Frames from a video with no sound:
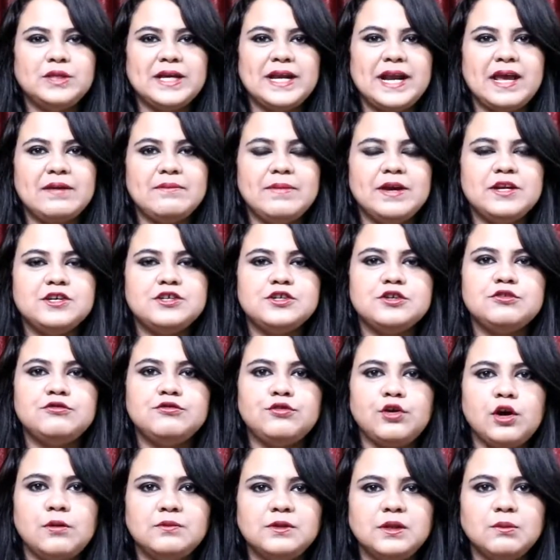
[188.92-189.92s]
that I mentioned
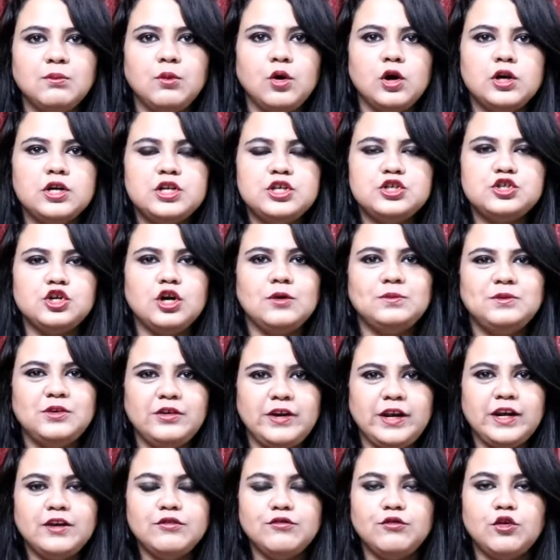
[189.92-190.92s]
from the Body Shop, the
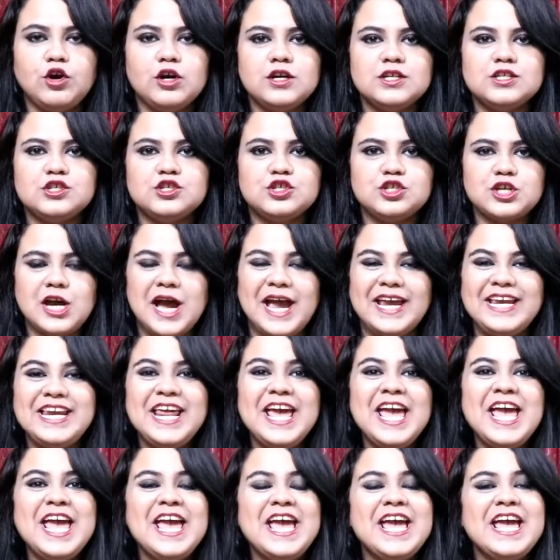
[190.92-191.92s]
Rainforest Shine,
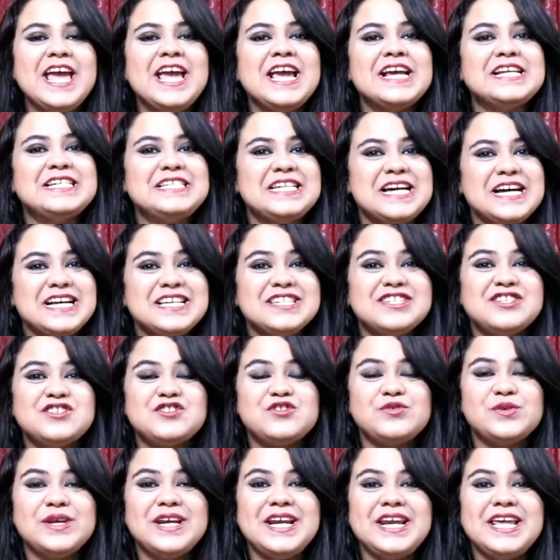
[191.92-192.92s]
it
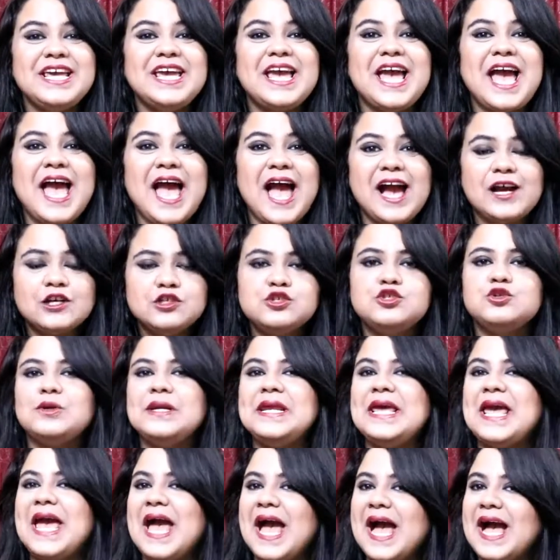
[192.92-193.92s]
does really
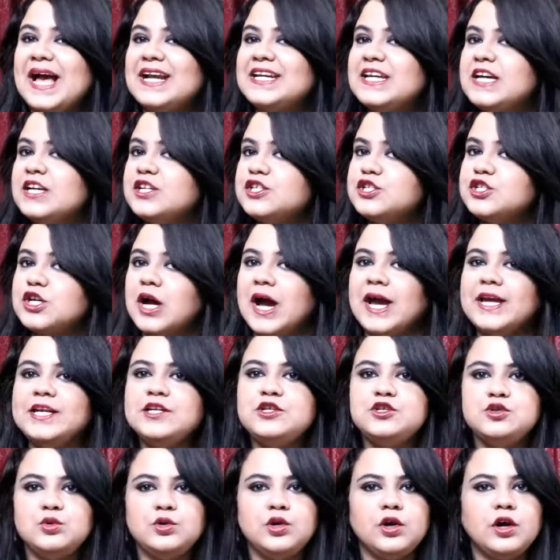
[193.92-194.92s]
actually add
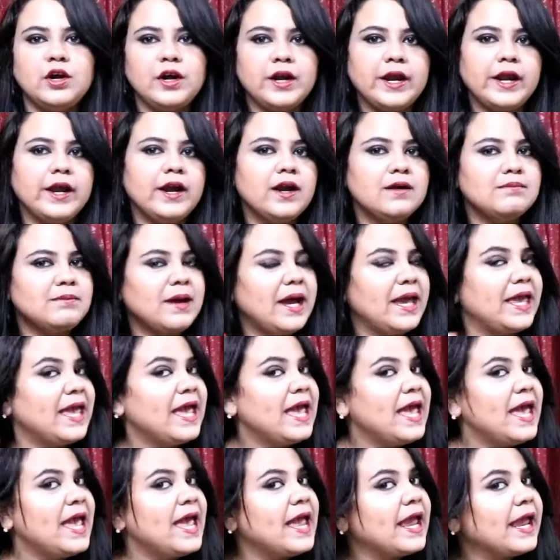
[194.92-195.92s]
shine to your hair. My
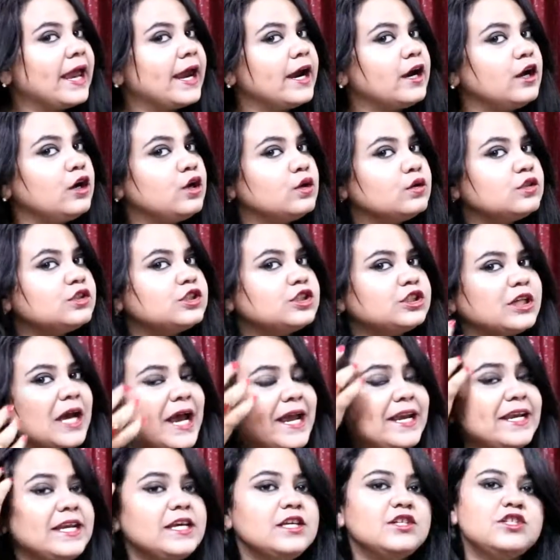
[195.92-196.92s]
hair looks
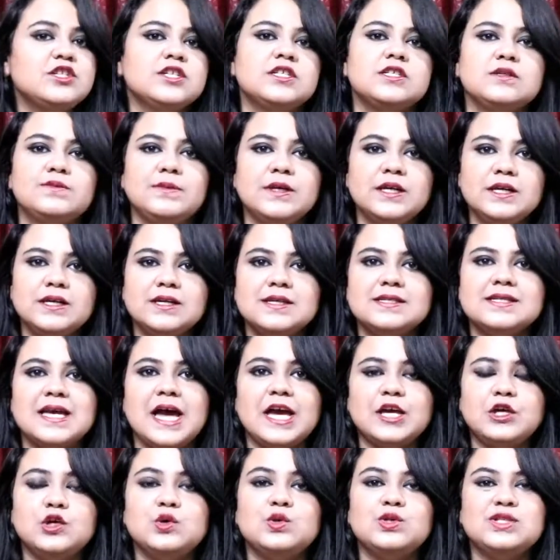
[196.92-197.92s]
shiny just because
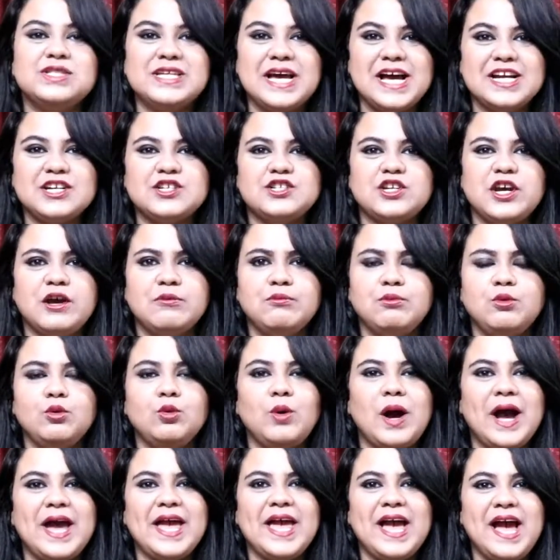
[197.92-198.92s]
I use that shampoo.
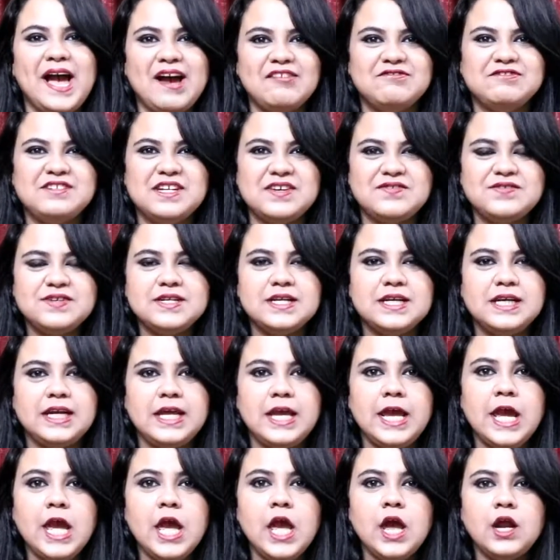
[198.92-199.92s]
I have
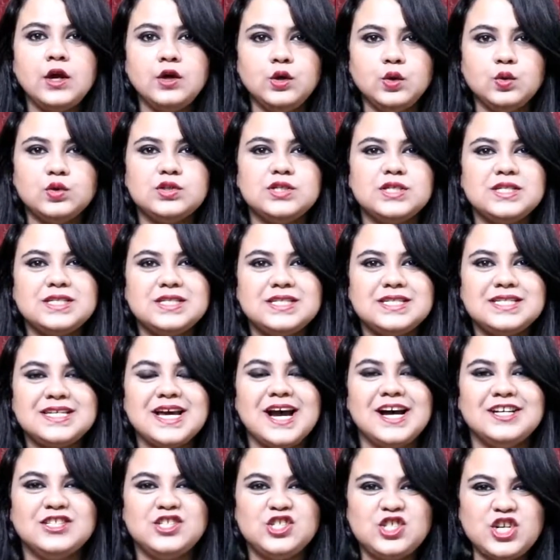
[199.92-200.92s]
definitely noticed
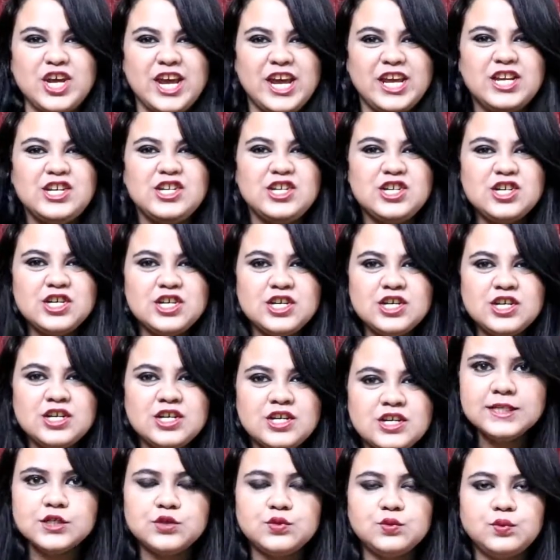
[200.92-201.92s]
a change.
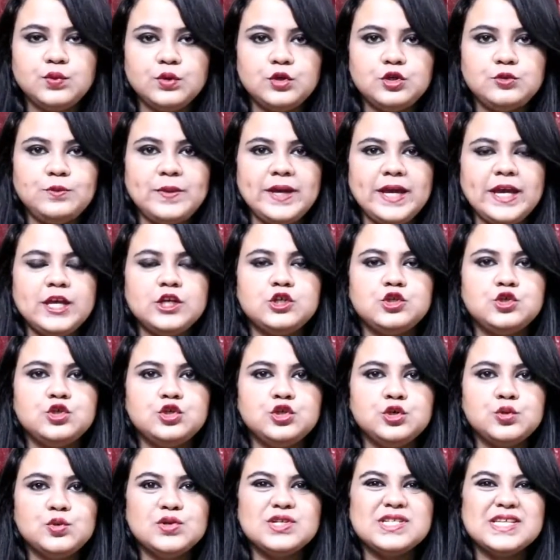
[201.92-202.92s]
Next would be to
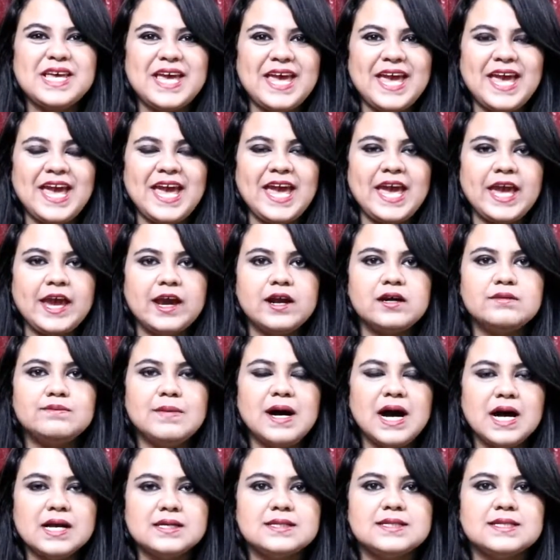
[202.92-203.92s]
use a hair
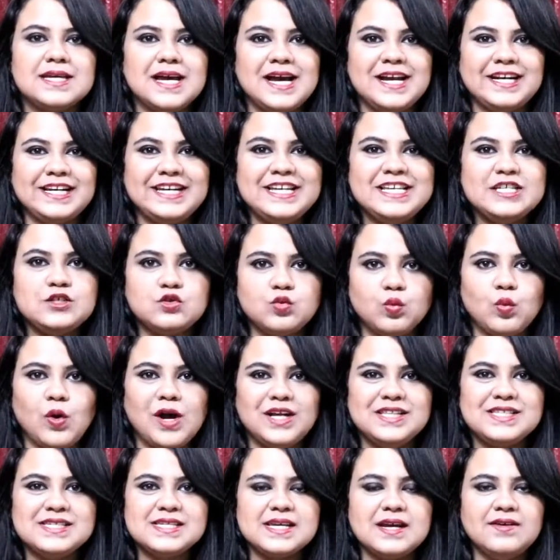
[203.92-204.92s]
mask at least
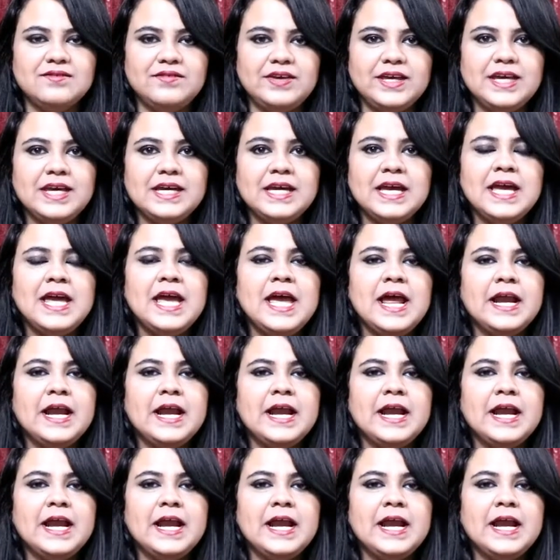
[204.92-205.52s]
once a week.